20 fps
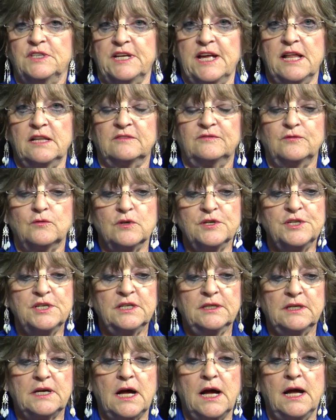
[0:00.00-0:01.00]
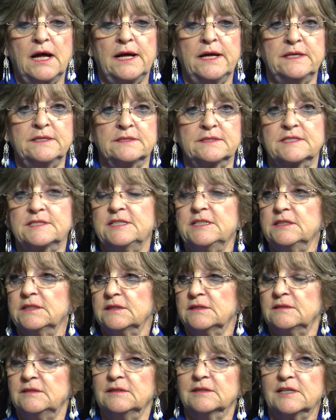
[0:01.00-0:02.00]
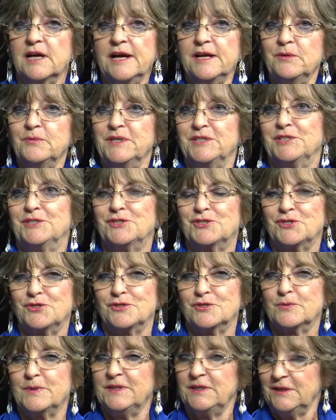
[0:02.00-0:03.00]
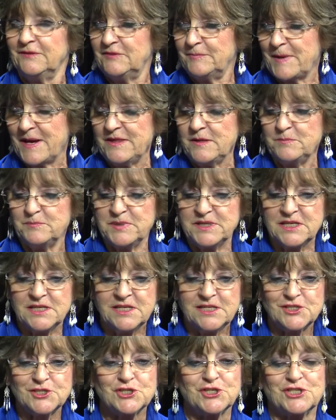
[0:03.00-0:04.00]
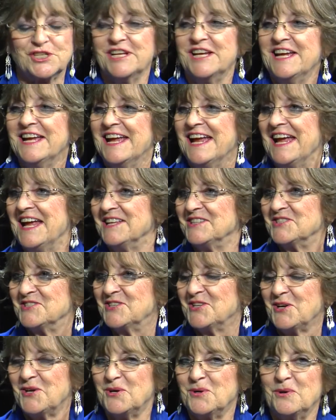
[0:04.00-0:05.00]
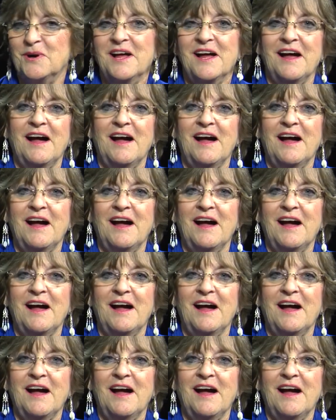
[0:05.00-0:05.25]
to California, I still kind of went to church. We lived by the beach. And so